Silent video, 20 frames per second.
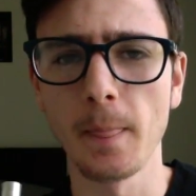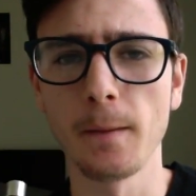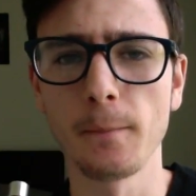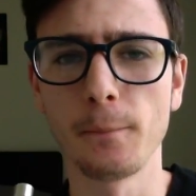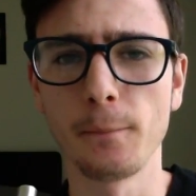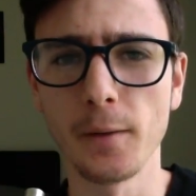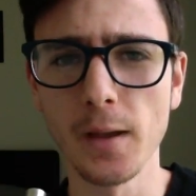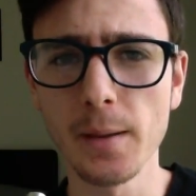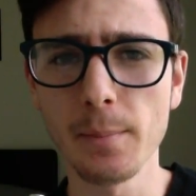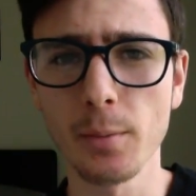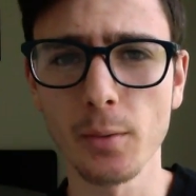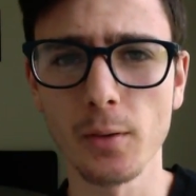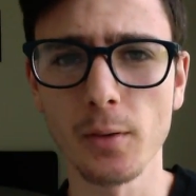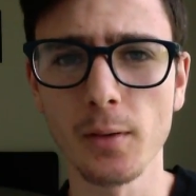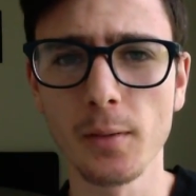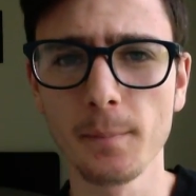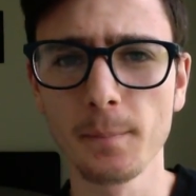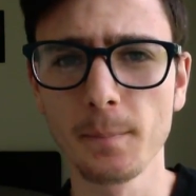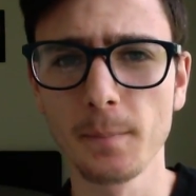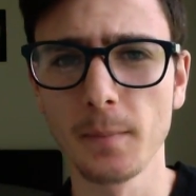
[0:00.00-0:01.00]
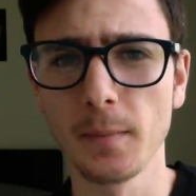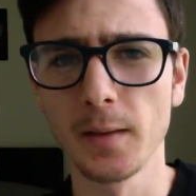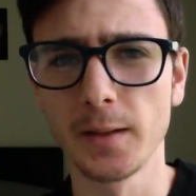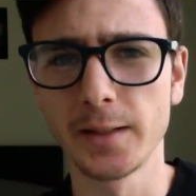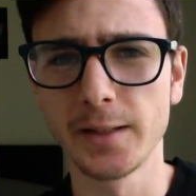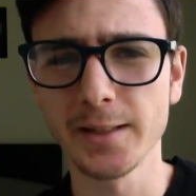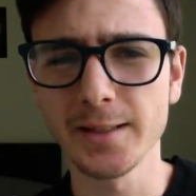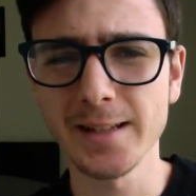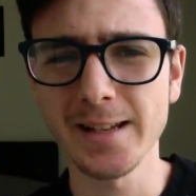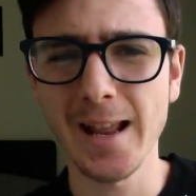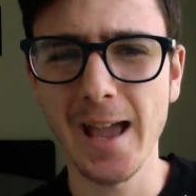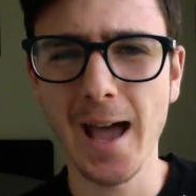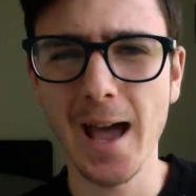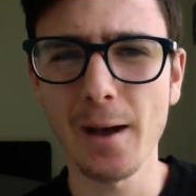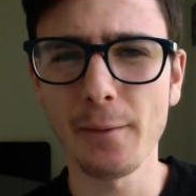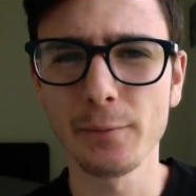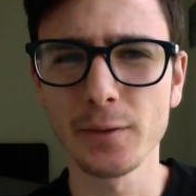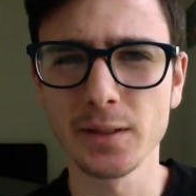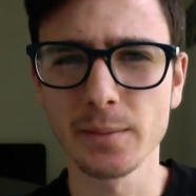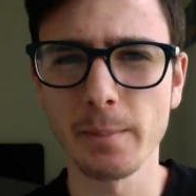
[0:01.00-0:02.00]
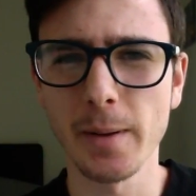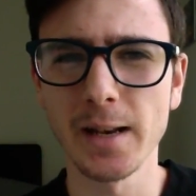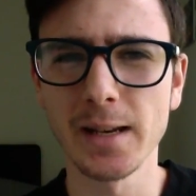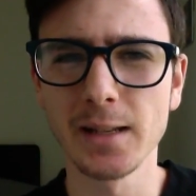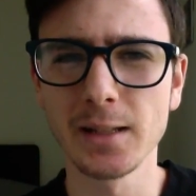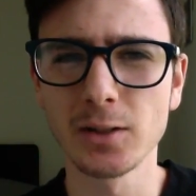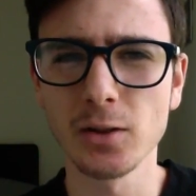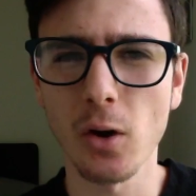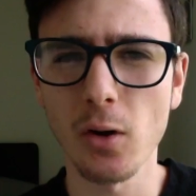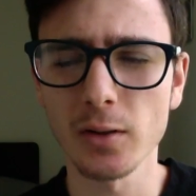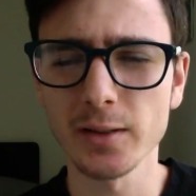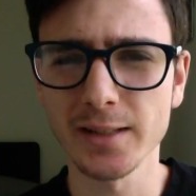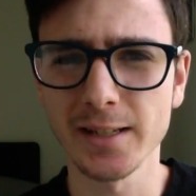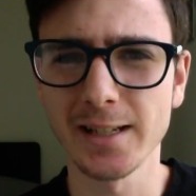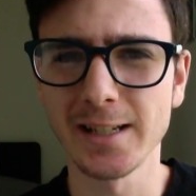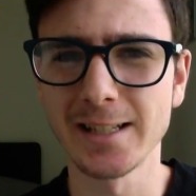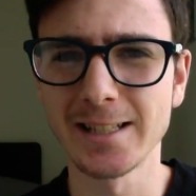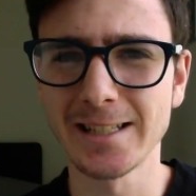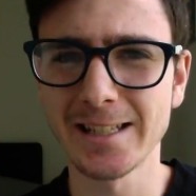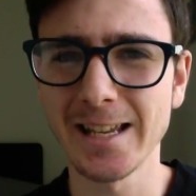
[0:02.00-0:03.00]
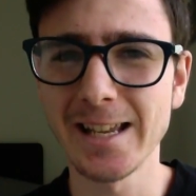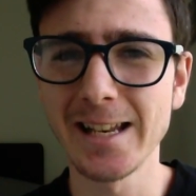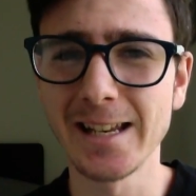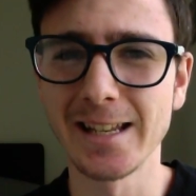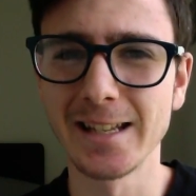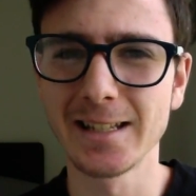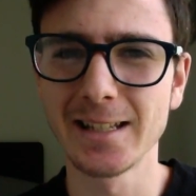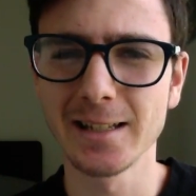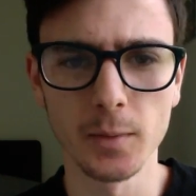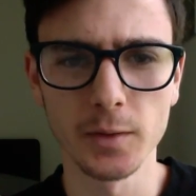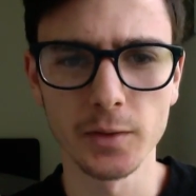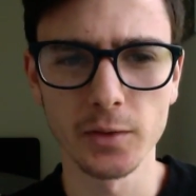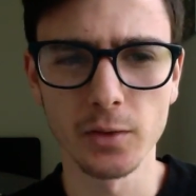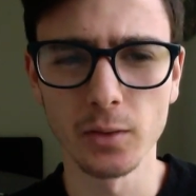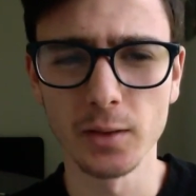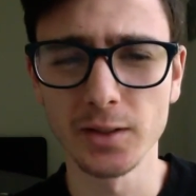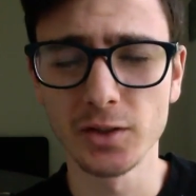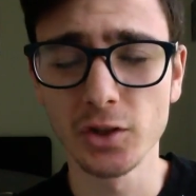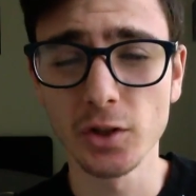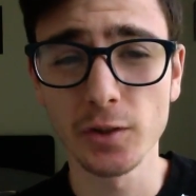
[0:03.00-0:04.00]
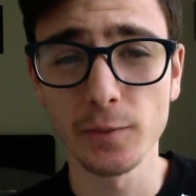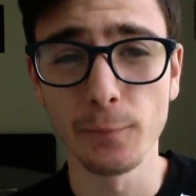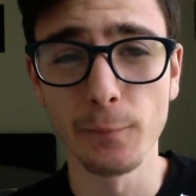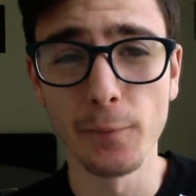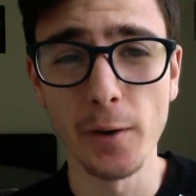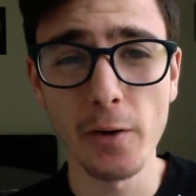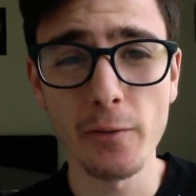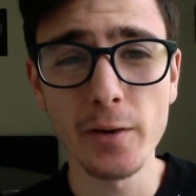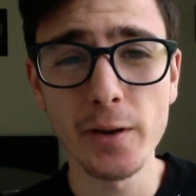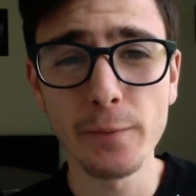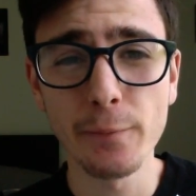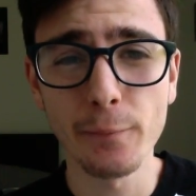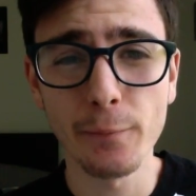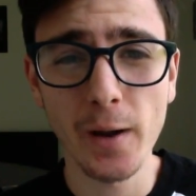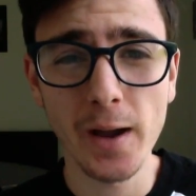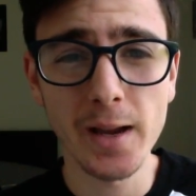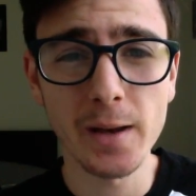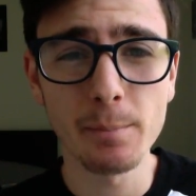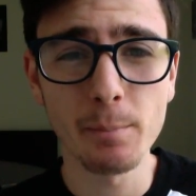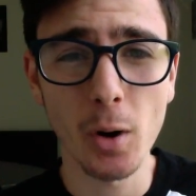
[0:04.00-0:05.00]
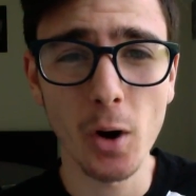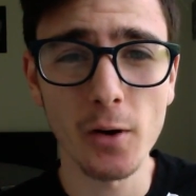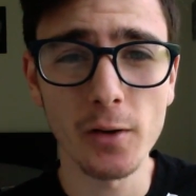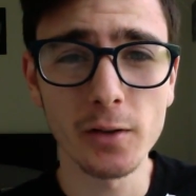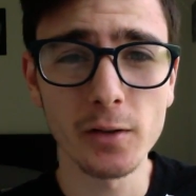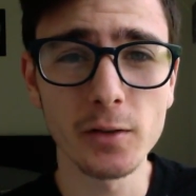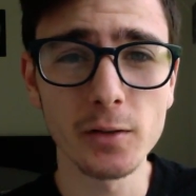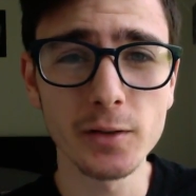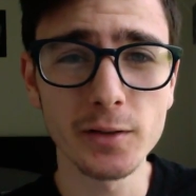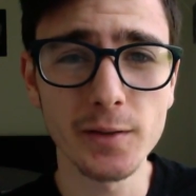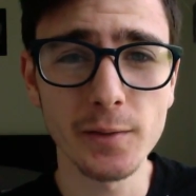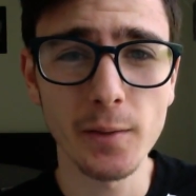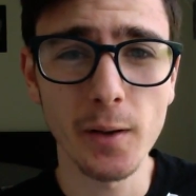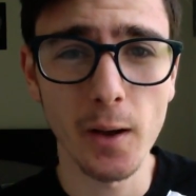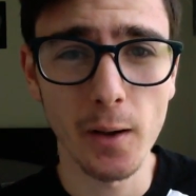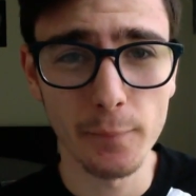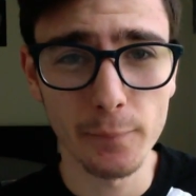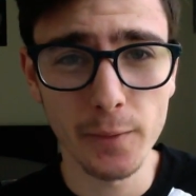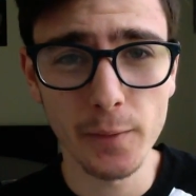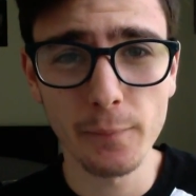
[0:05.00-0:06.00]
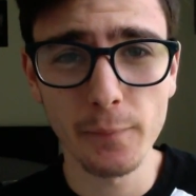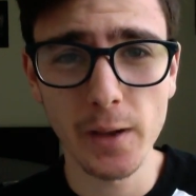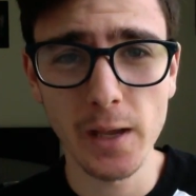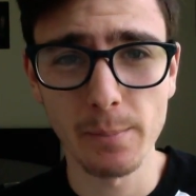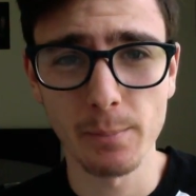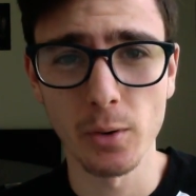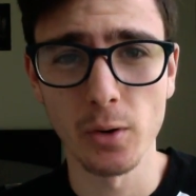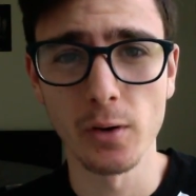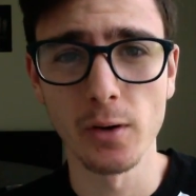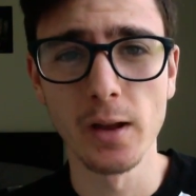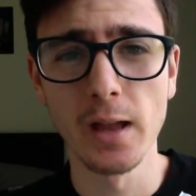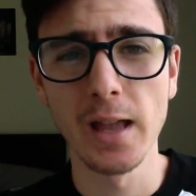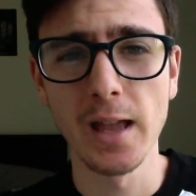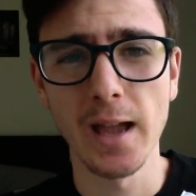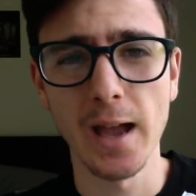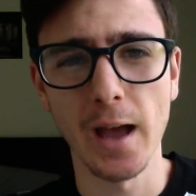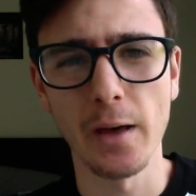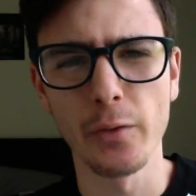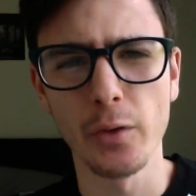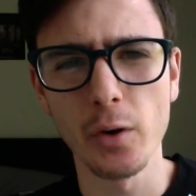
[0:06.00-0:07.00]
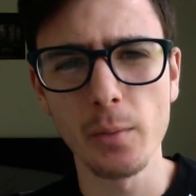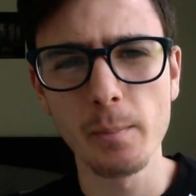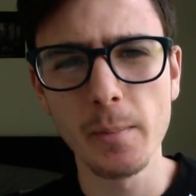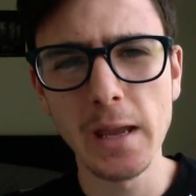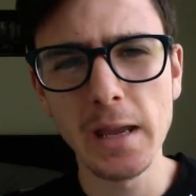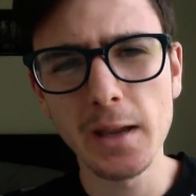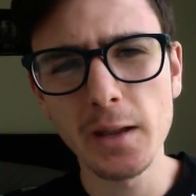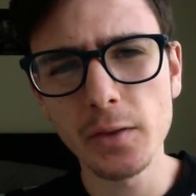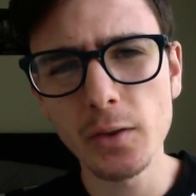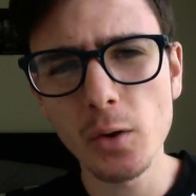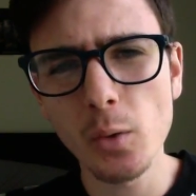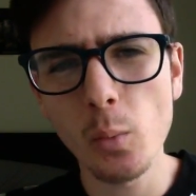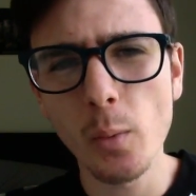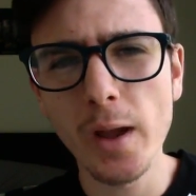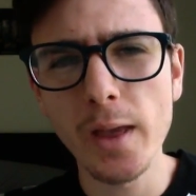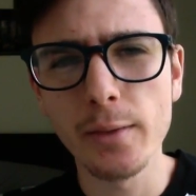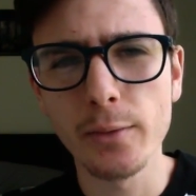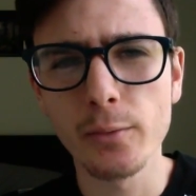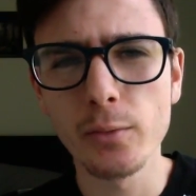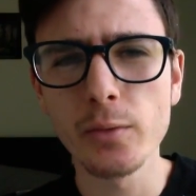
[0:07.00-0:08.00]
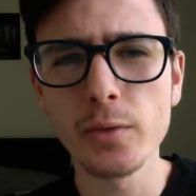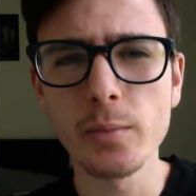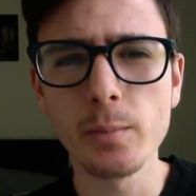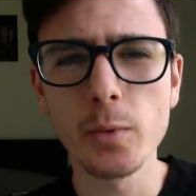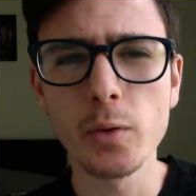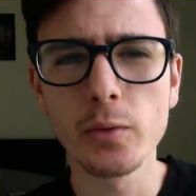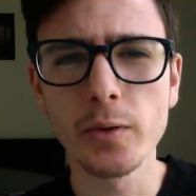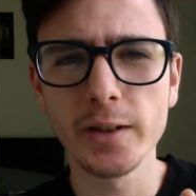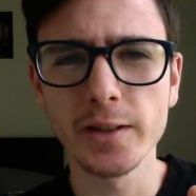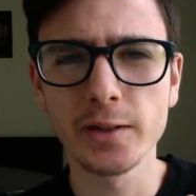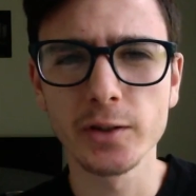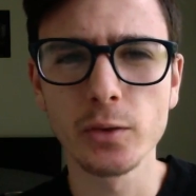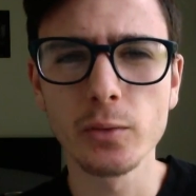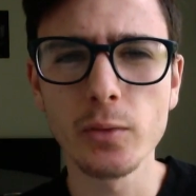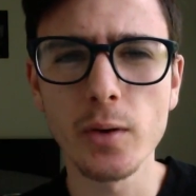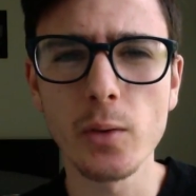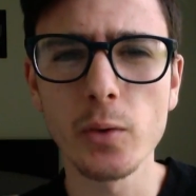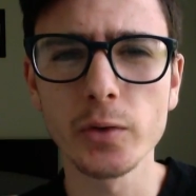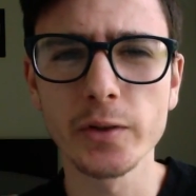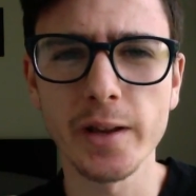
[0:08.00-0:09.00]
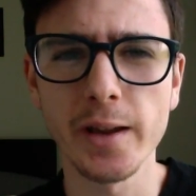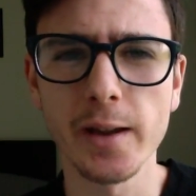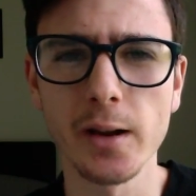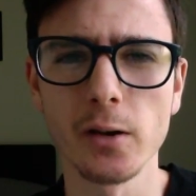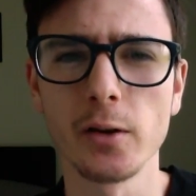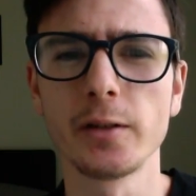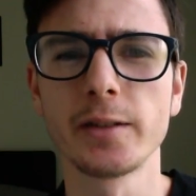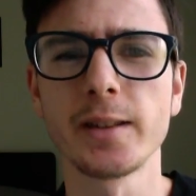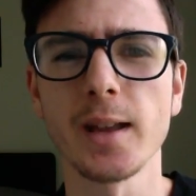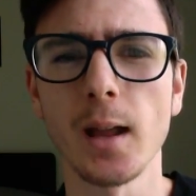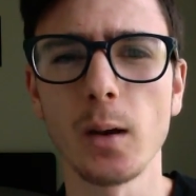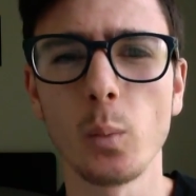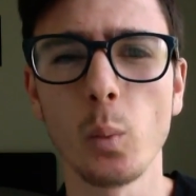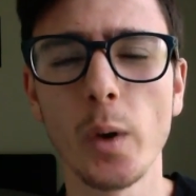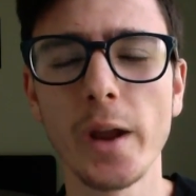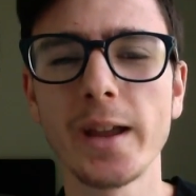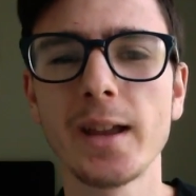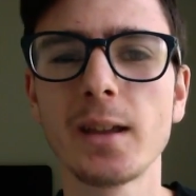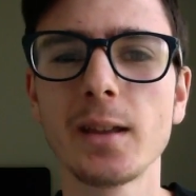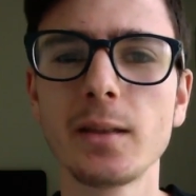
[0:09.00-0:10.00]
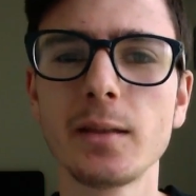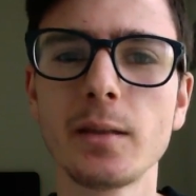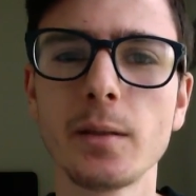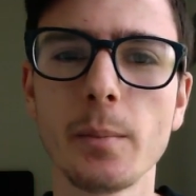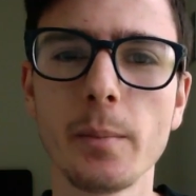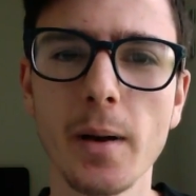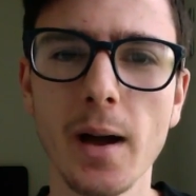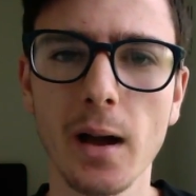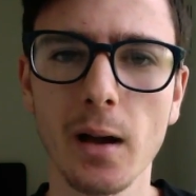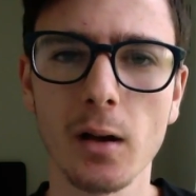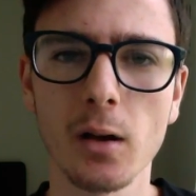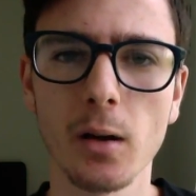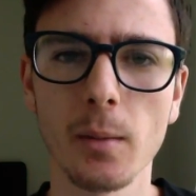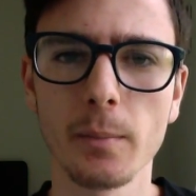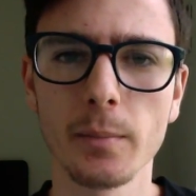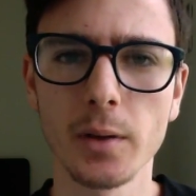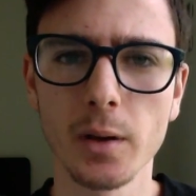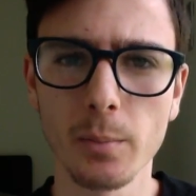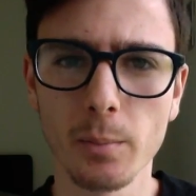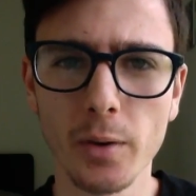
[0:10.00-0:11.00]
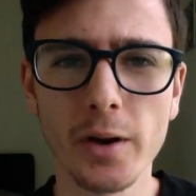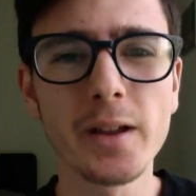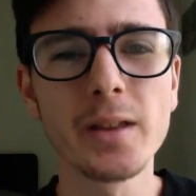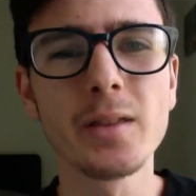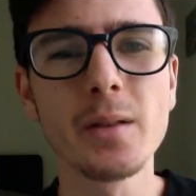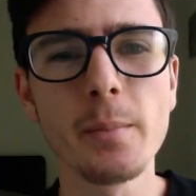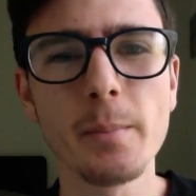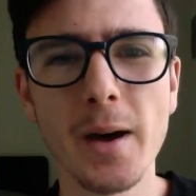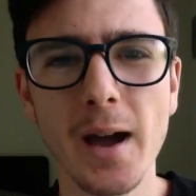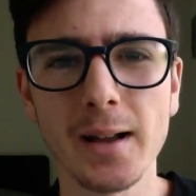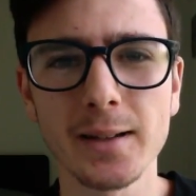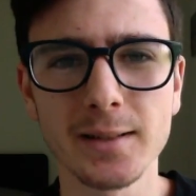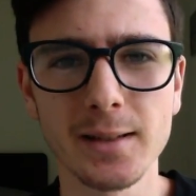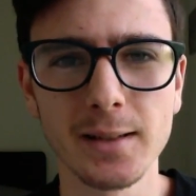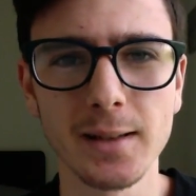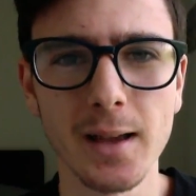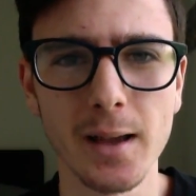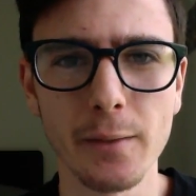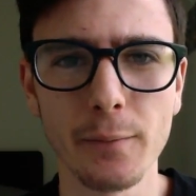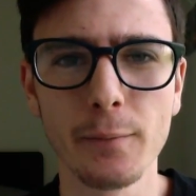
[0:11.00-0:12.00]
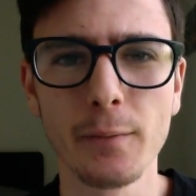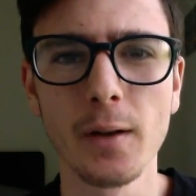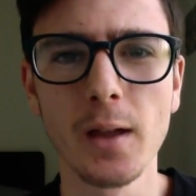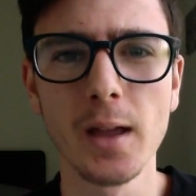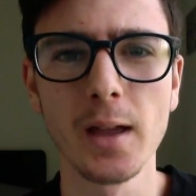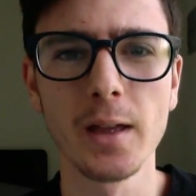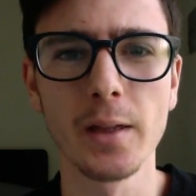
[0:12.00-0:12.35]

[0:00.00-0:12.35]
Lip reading: vapor doesn't have as many toxicants in it, so it's just very fine particles of the vapor, and they're making their way through the mucus to those hairs and waking them back up. They're bringing them back to life.